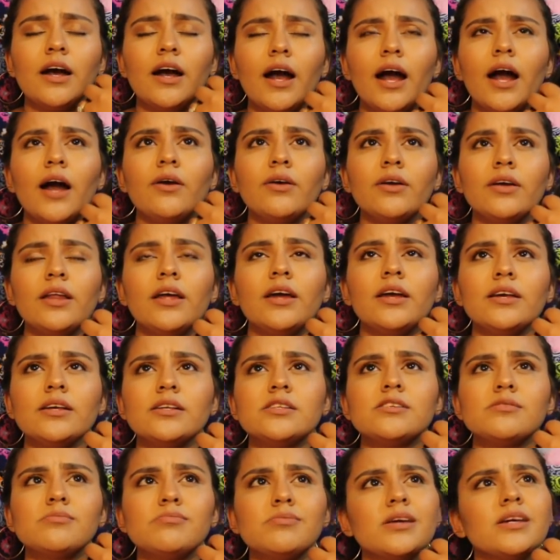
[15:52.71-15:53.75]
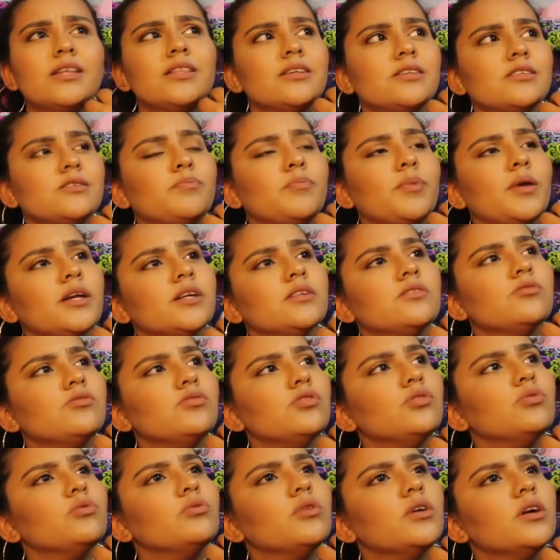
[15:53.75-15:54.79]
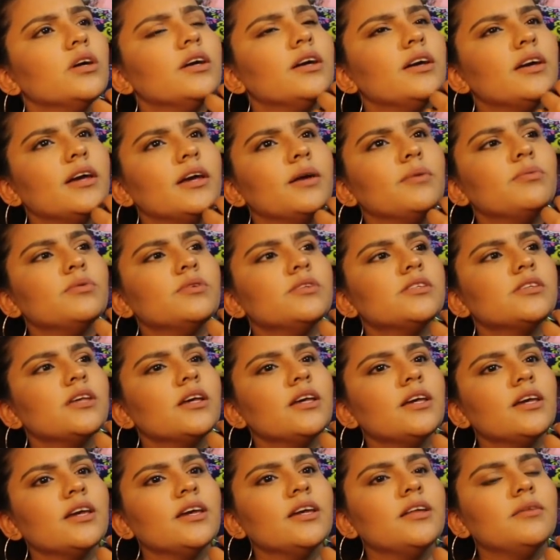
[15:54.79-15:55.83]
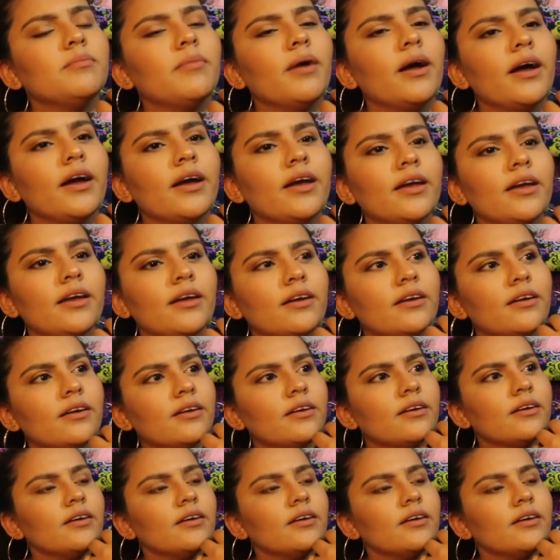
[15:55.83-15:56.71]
how can I explain this pain to you? It was, like, at